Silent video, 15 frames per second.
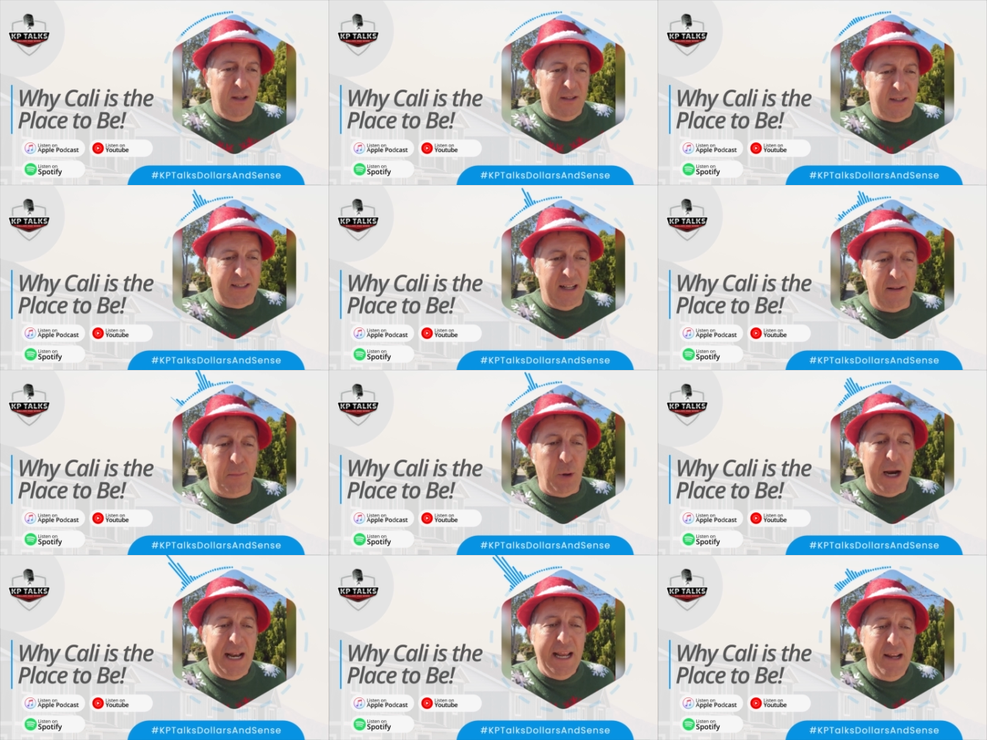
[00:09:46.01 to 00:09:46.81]

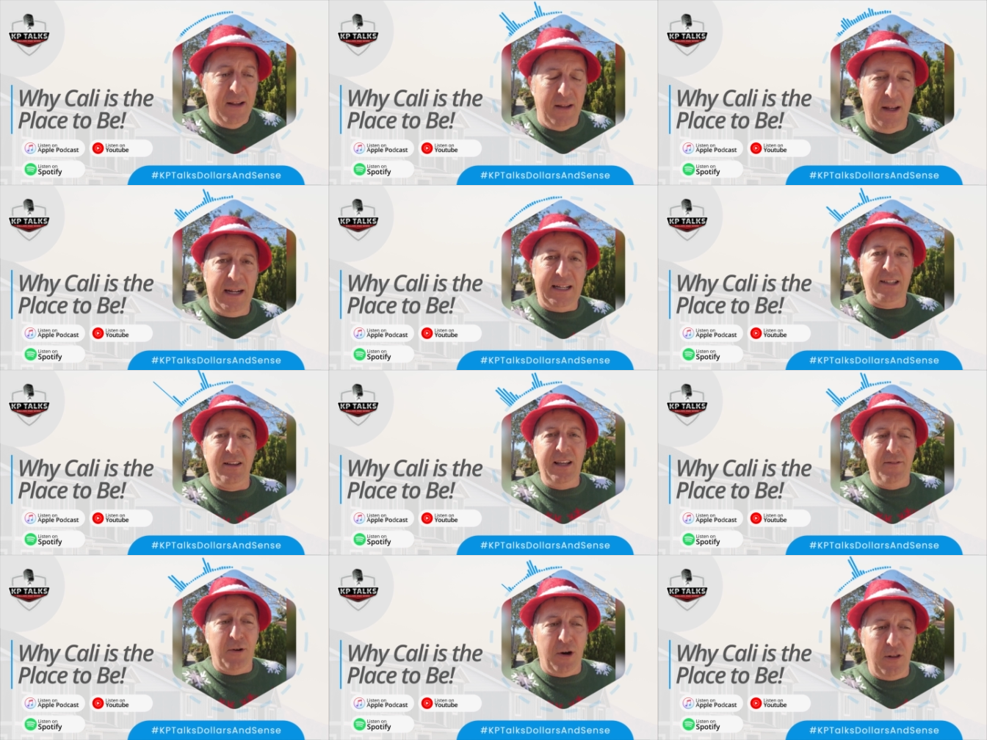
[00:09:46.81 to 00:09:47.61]
celebrating and got to
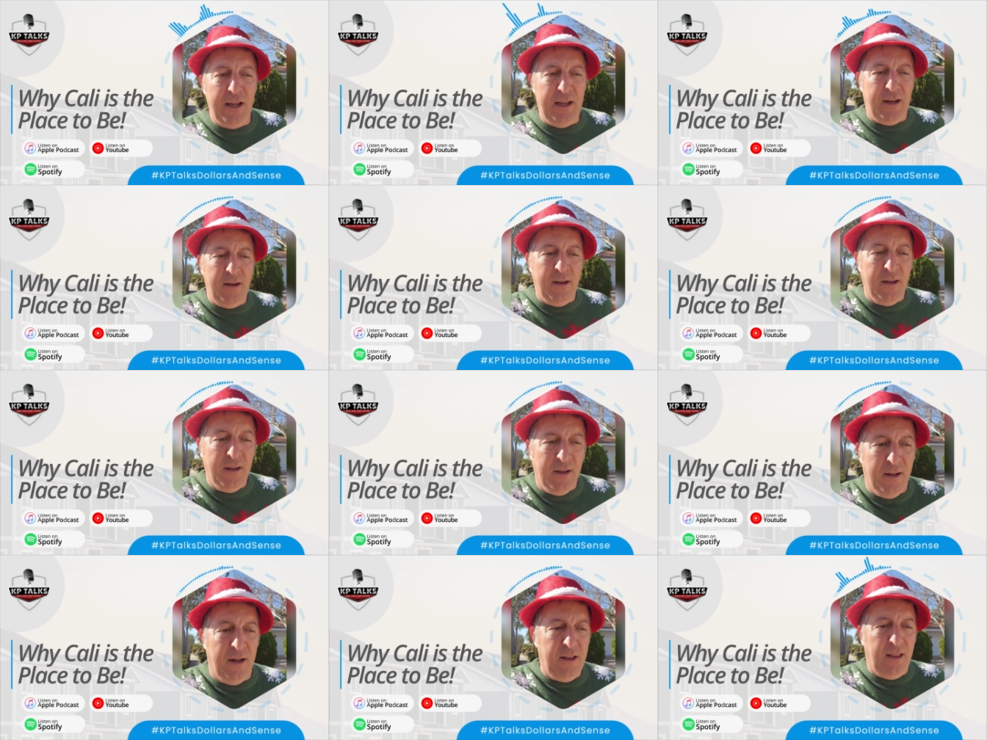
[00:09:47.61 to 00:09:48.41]
leave early and
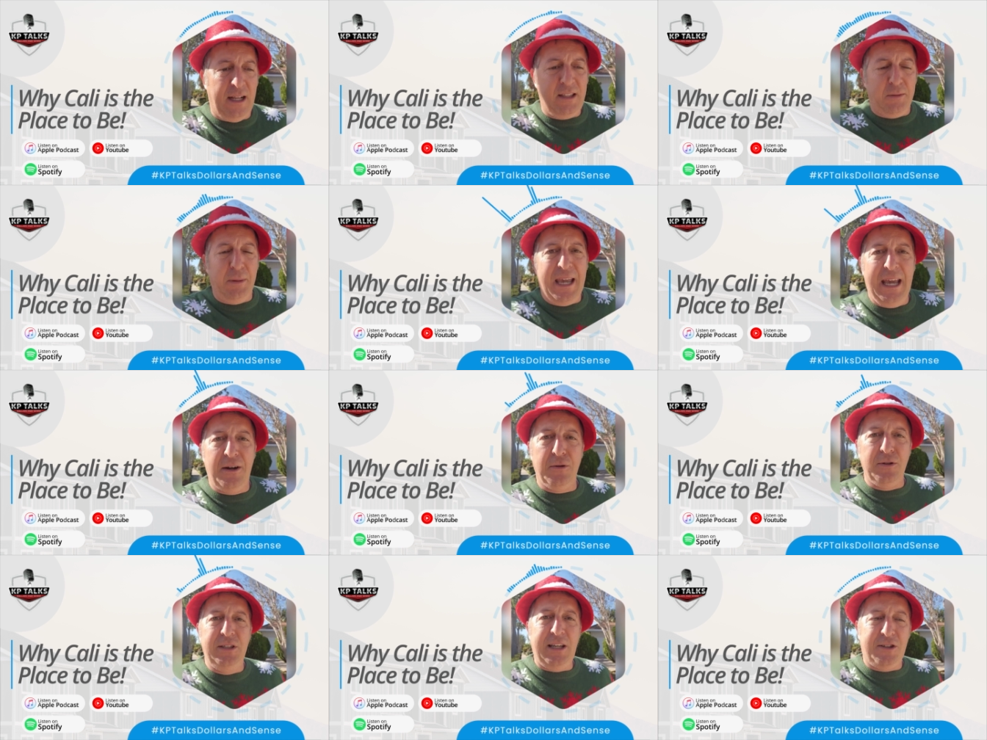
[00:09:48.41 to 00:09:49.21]
light some
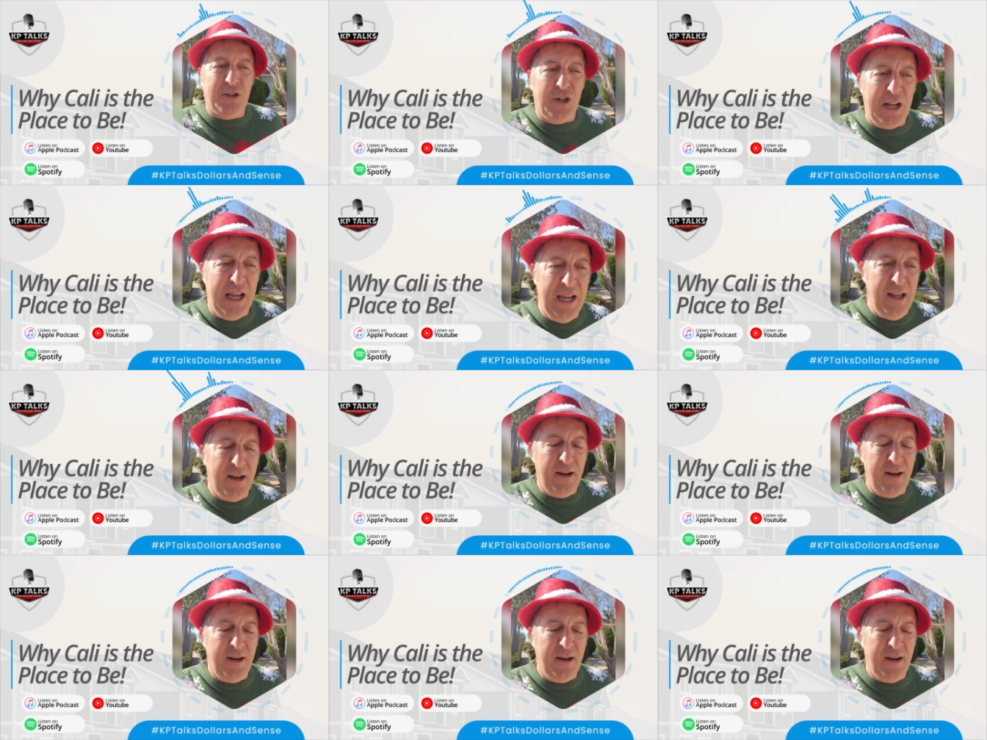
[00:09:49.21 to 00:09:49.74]
candles yesterday.